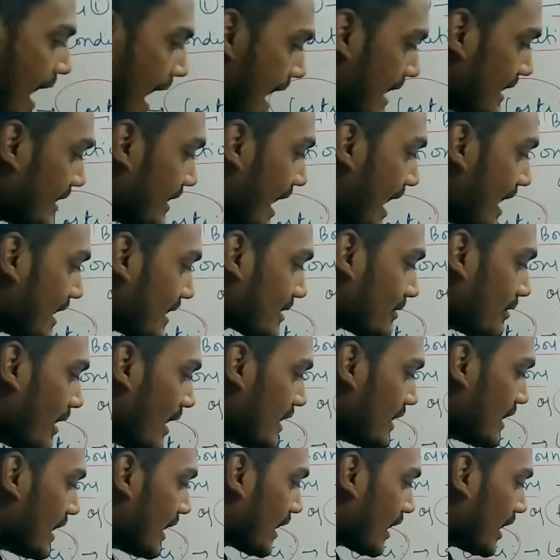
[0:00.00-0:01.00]
and that's
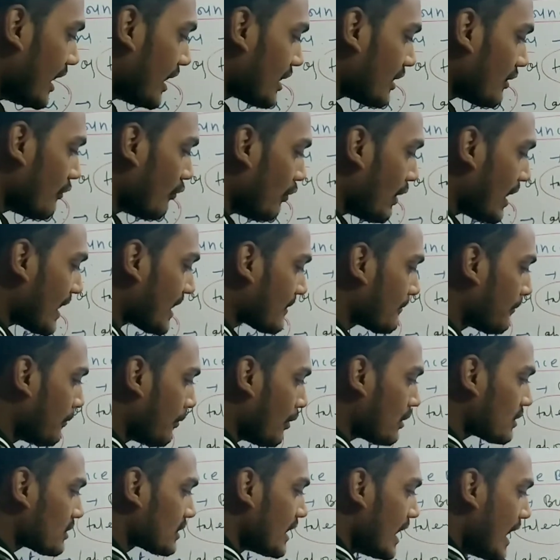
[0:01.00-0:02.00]
why younger
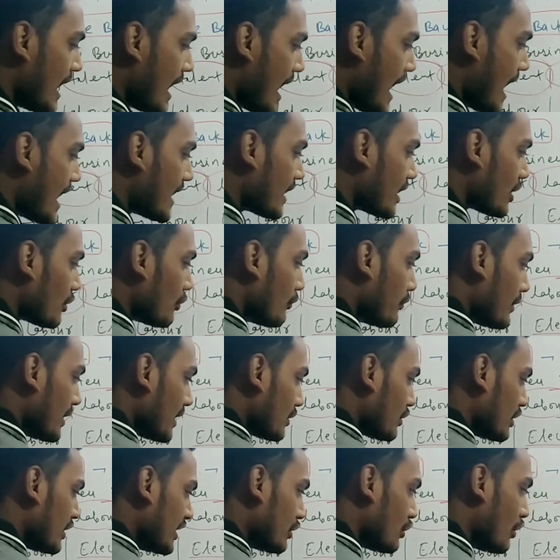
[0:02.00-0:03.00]
workforce and
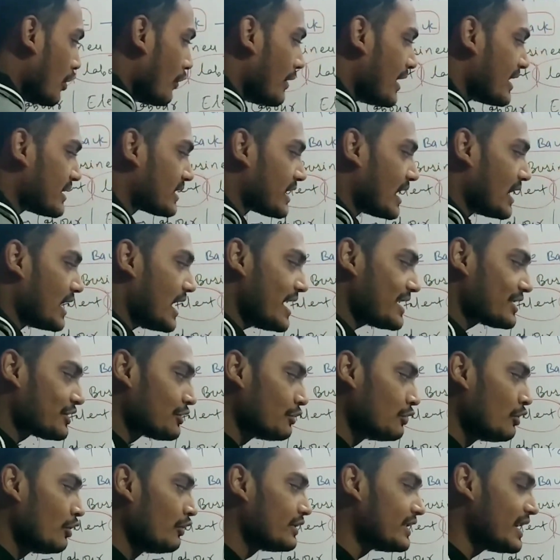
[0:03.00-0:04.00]
with innovation. As
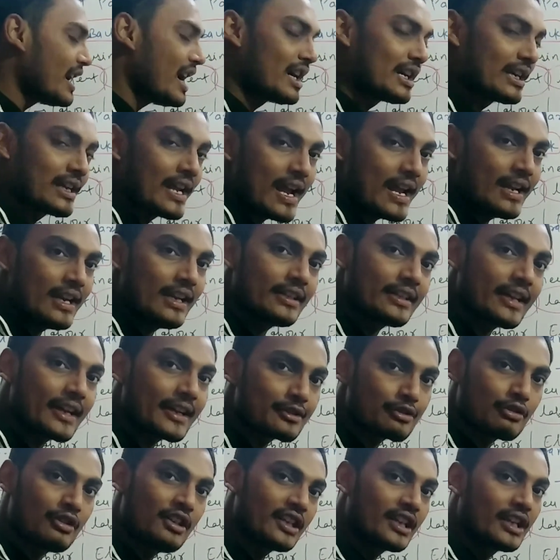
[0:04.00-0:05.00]
you know, young talent
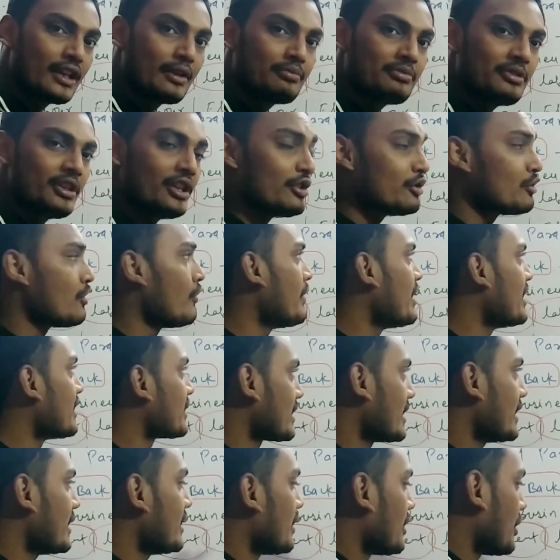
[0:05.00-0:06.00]
actually give the
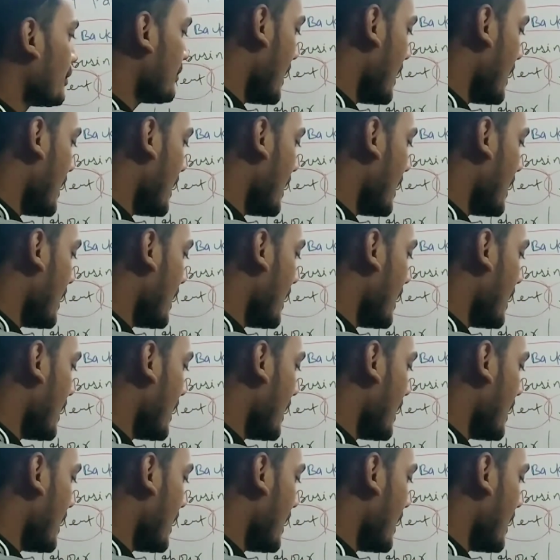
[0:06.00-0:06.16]
innovation in the